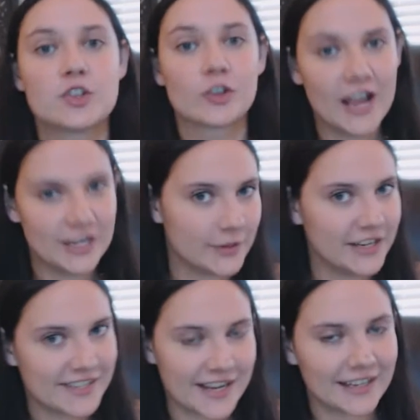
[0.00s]
as July
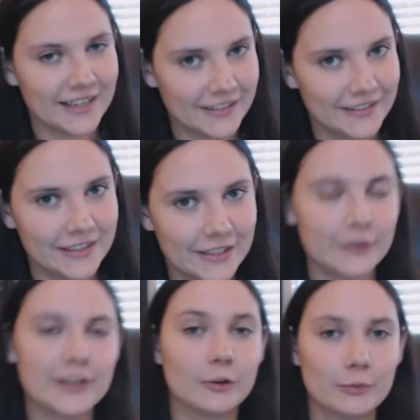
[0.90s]
22nd. You
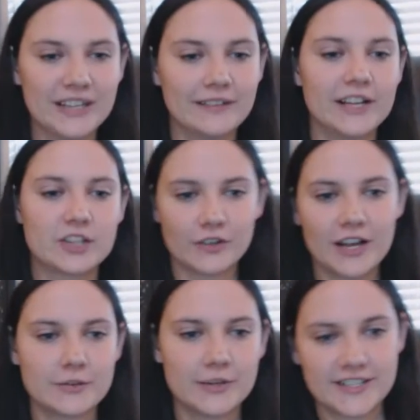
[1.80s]
know, it'll be like
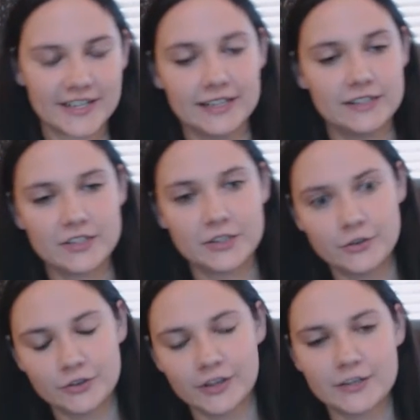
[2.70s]
July 22nd
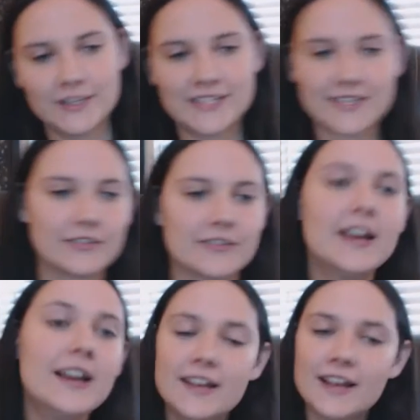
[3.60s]
to July 27th.
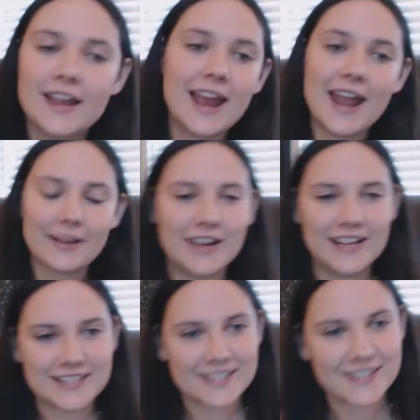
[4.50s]

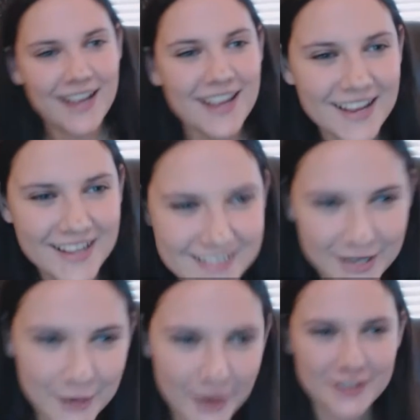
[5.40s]
Anyways, so
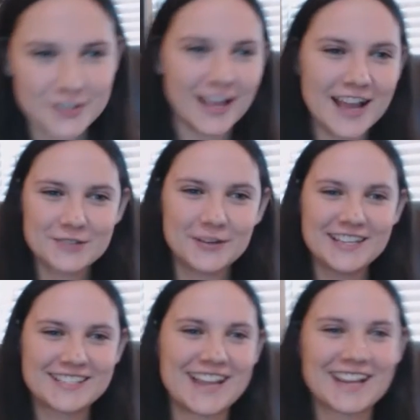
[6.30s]
on July
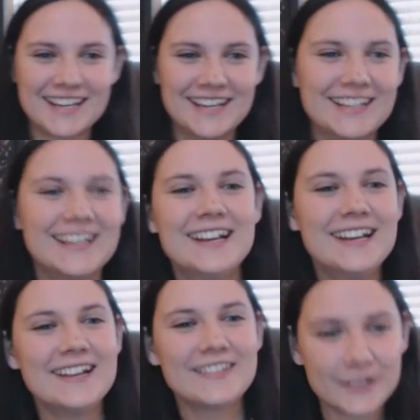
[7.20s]
22nd,
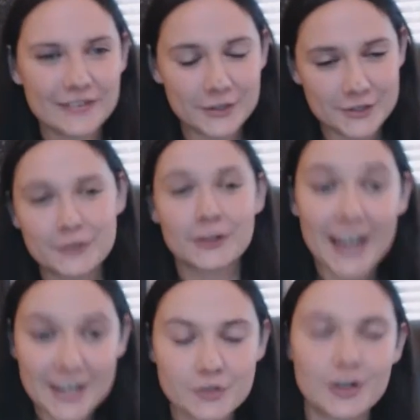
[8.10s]
there's a
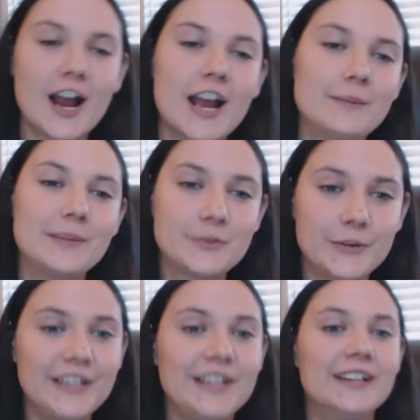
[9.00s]
grand trine
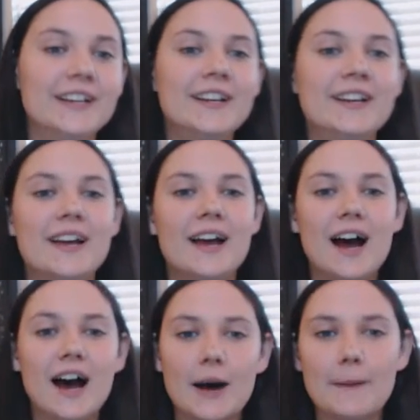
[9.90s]
between,
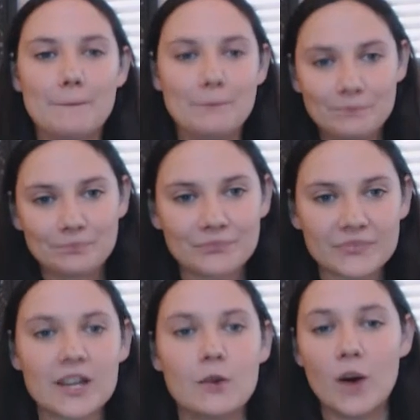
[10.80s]
um,
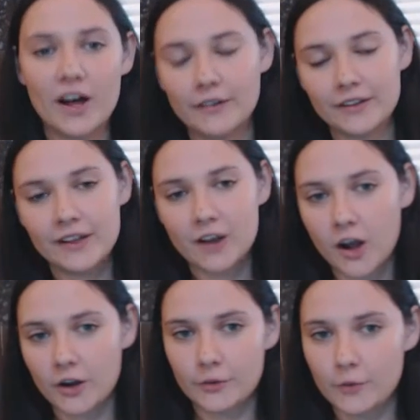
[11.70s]
well,
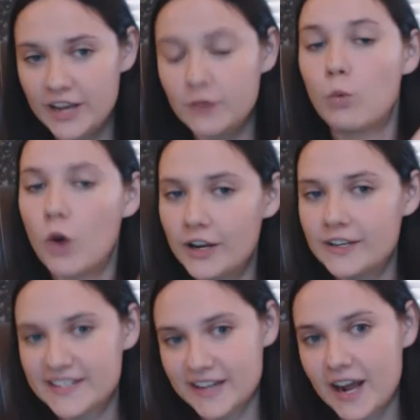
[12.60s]
on in
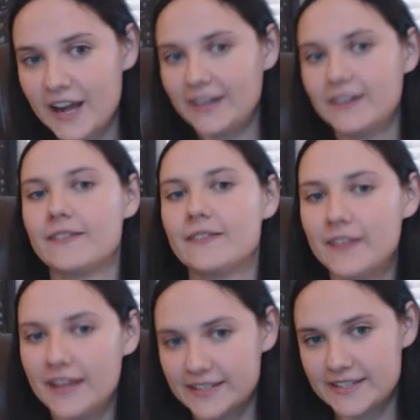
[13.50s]
one sign
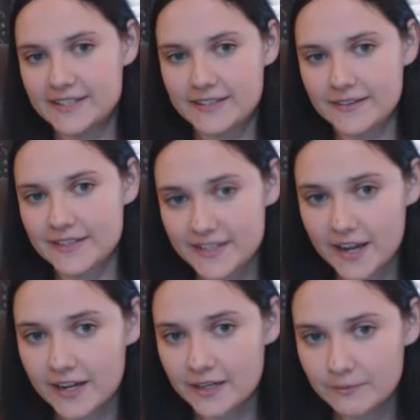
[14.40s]
it's the
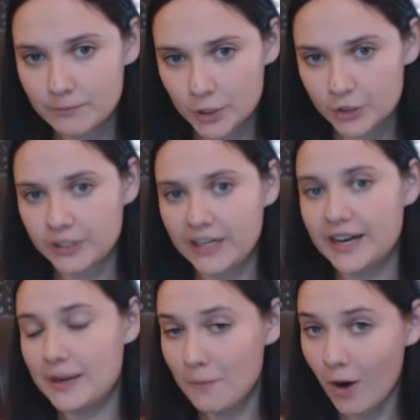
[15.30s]
Sun,
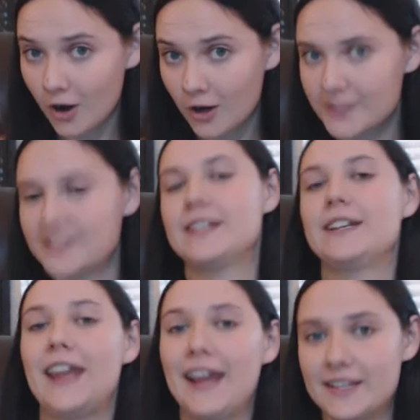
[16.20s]
Mercury, and Mars
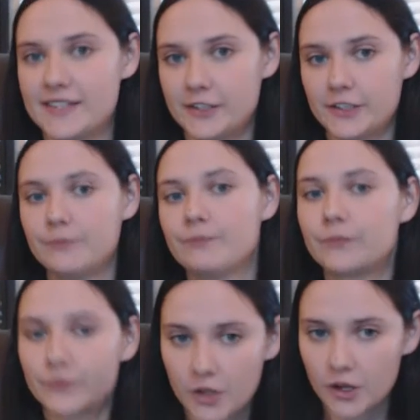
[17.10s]
in Cancer
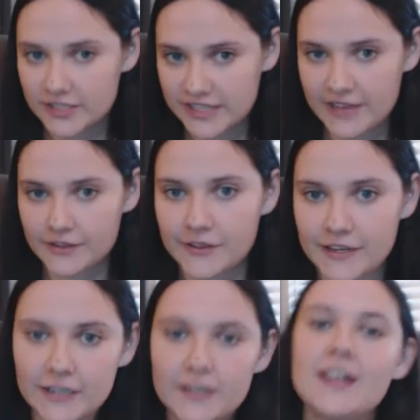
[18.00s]
all together
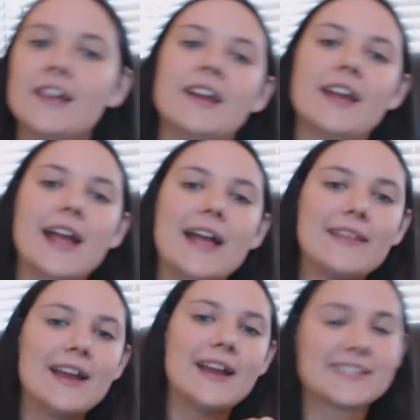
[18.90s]
there, and
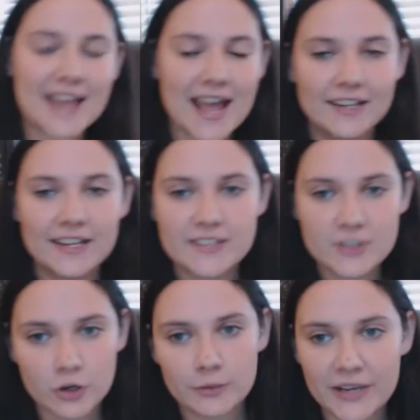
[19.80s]
then Saturn and
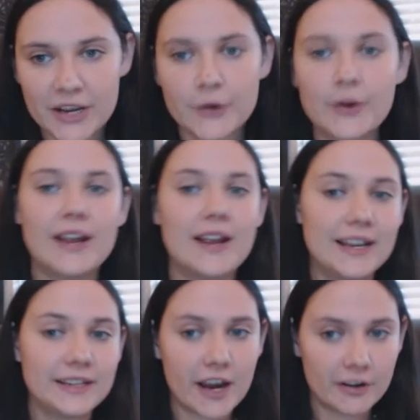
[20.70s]
Scorpio
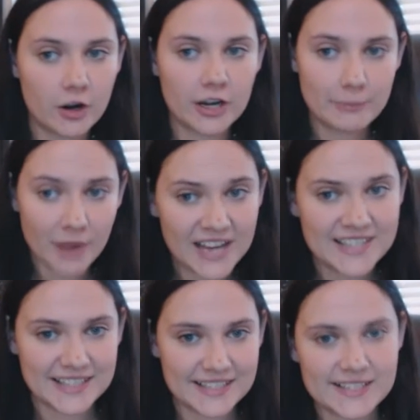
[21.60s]
and Chiron and
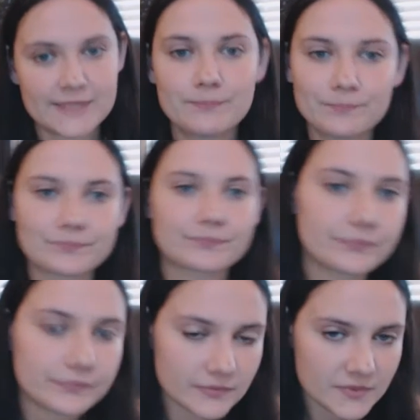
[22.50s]
Pisces.
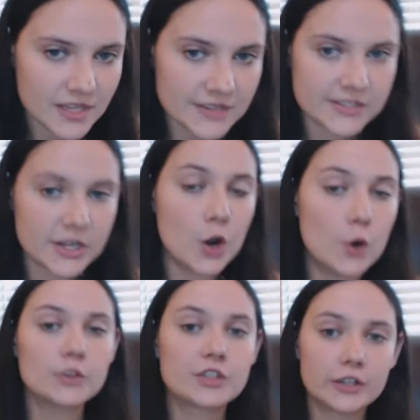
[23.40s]

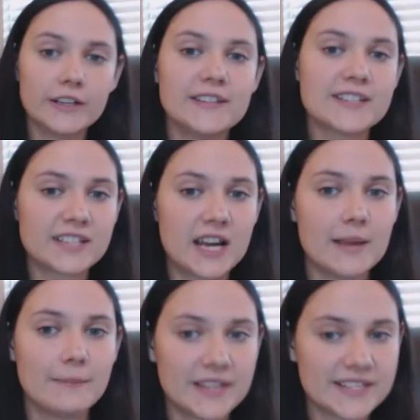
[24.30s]
So during this
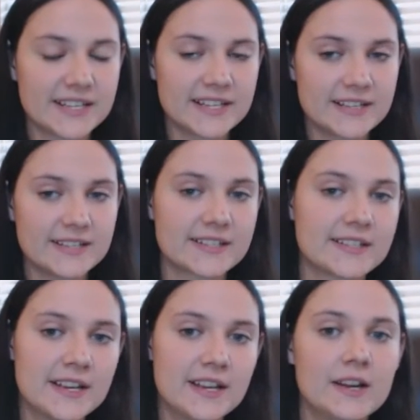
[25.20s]
time, this
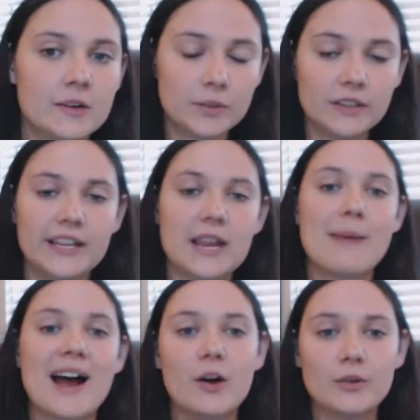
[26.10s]
is really
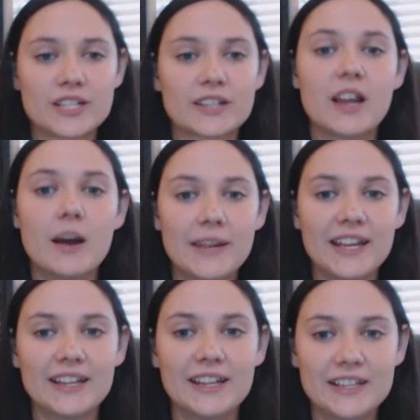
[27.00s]
about
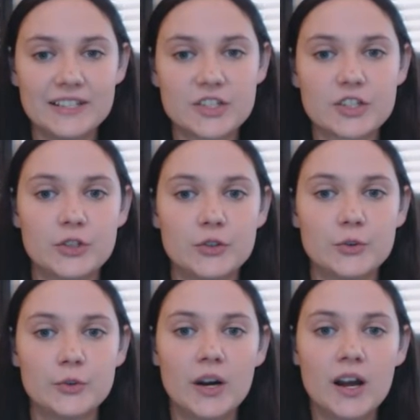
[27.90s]
coming
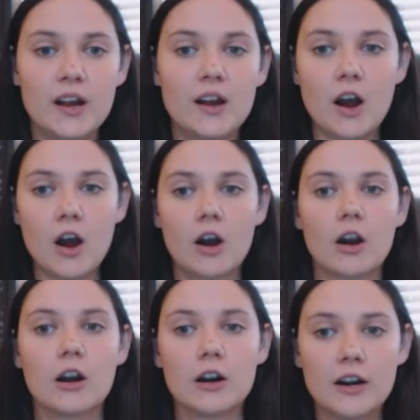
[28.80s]
into
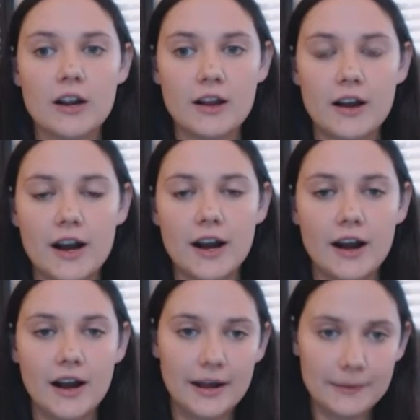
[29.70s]
our
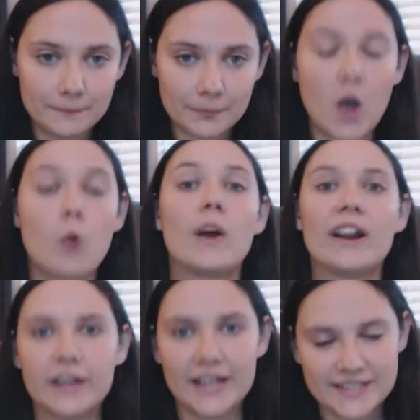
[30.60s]
uh,
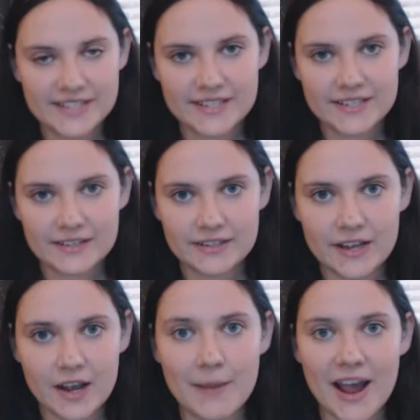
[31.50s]
awareness
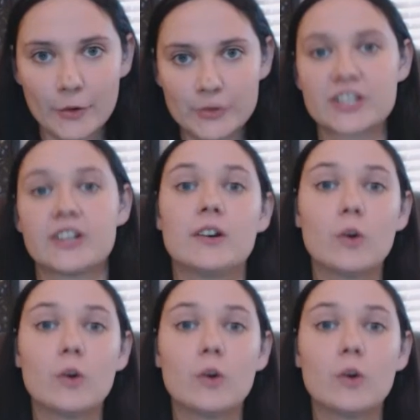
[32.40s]
about